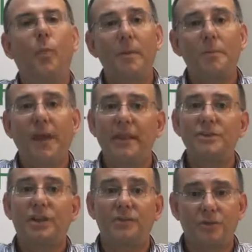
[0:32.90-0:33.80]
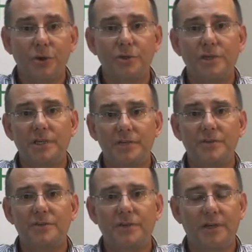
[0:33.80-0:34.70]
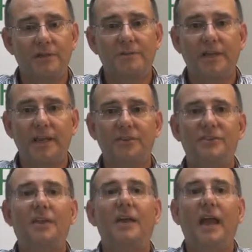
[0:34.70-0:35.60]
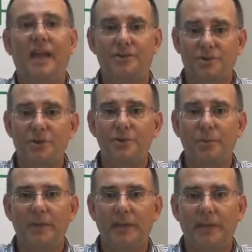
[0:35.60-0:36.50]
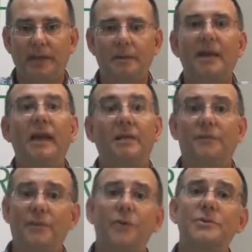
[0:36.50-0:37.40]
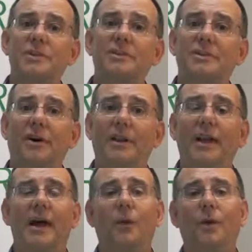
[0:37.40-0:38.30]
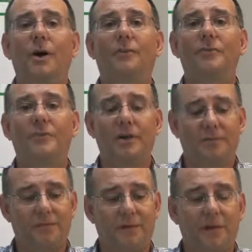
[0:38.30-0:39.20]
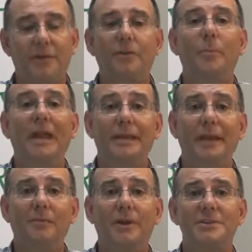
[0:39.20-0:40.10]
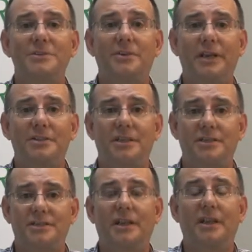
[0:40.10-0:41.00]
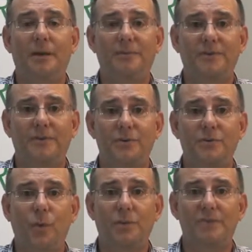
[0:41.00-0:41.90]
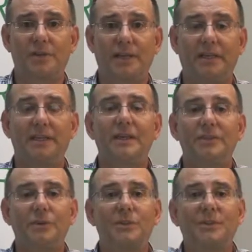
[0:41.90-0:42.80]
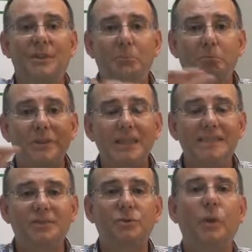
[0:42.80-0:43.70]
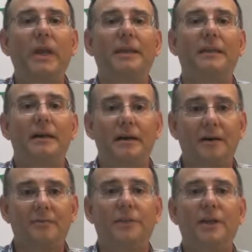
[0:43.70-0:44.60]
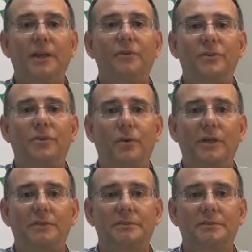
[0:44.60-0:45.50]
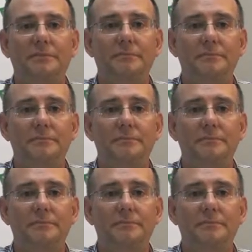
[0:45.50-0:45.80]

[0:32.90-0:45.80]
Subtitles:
web page conversion and user interface, and social media. And for those just starting out, we also cover domain name registration and setting up your first website. So it's a complete suite of video tutorials.